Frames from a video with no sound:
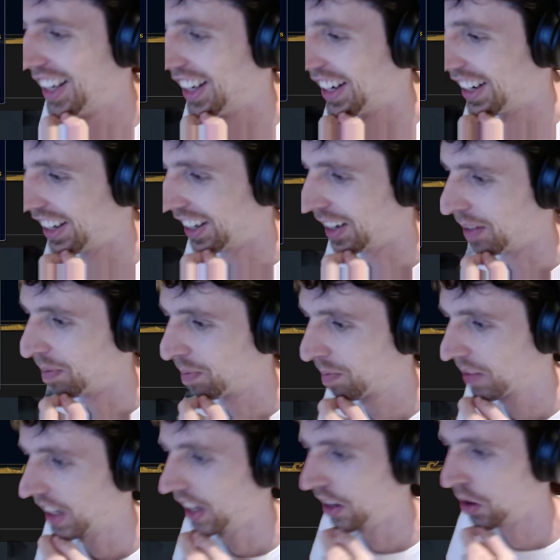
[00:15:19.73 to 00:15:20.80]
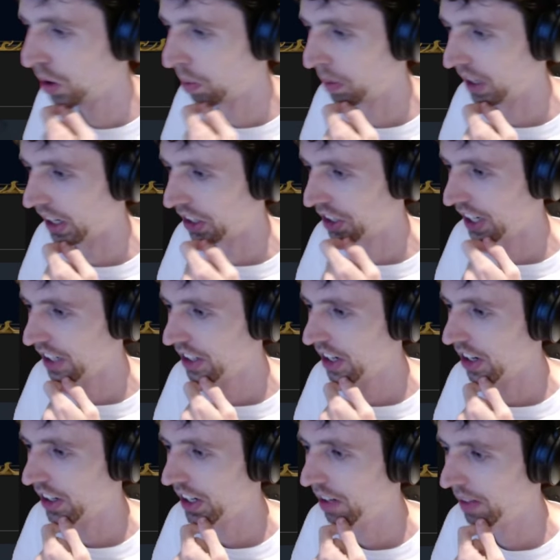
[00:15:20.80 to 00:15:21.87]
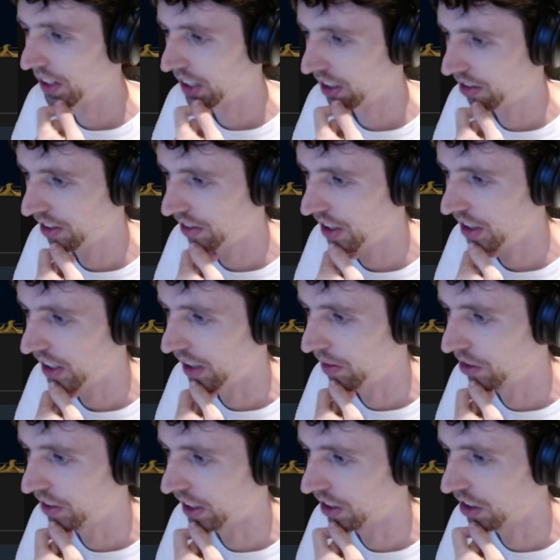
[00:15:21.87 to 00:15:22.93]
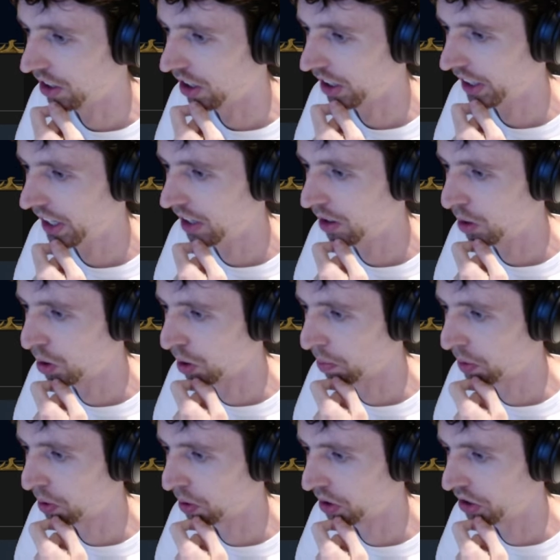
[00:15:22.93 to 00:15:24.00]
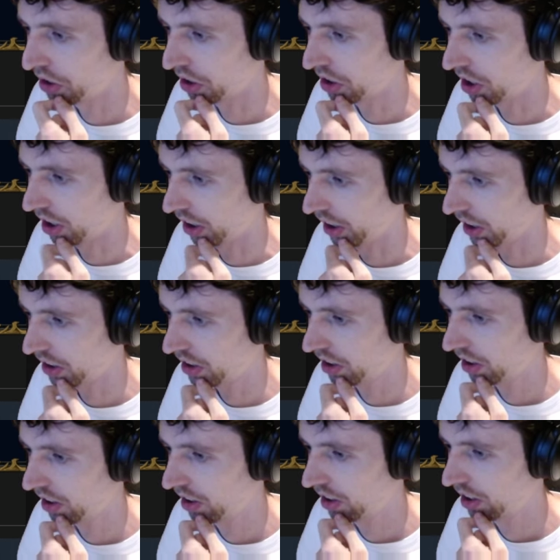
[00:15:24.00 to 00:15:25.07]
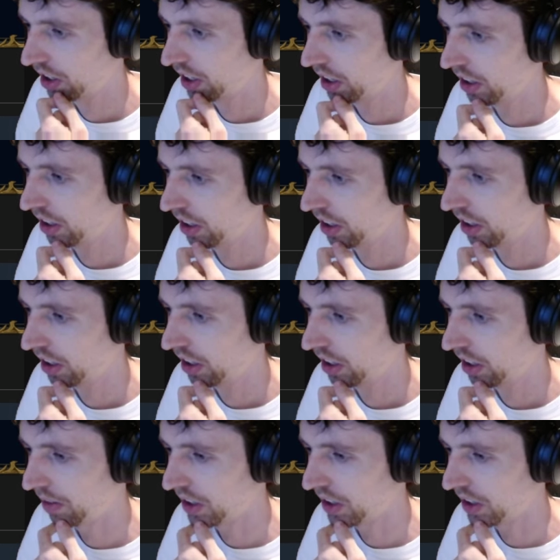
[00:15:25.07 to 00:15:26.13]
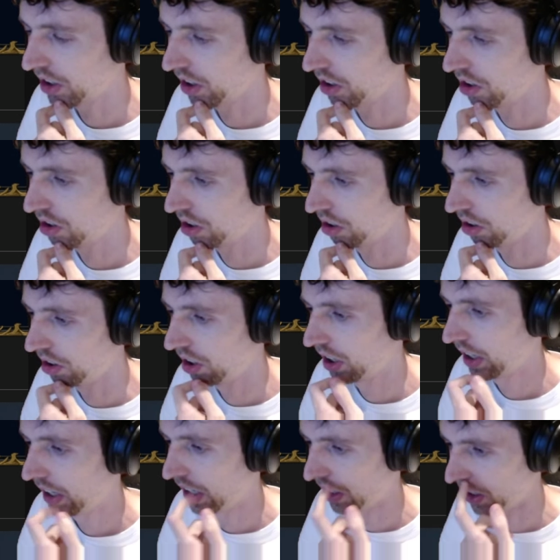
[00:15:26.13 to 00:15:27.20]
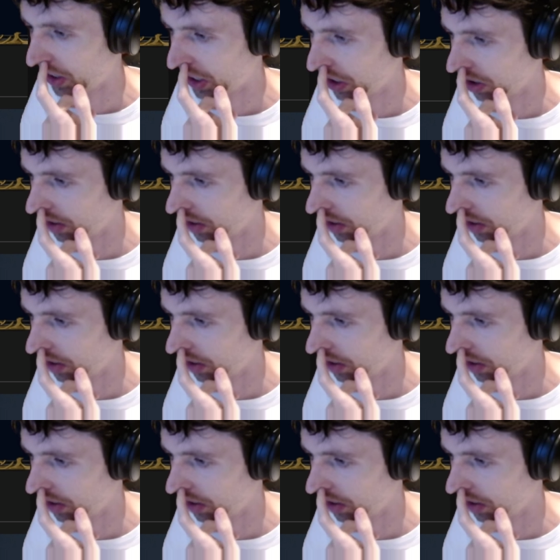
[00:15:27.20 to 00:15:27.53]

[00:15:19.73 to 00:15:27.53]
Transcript: And an Orb Barrage. Casting Arcane Missiles 15 times fires an Arcane Orb towards your target. Clear cast Arcane Missiles count as 2. An Arcane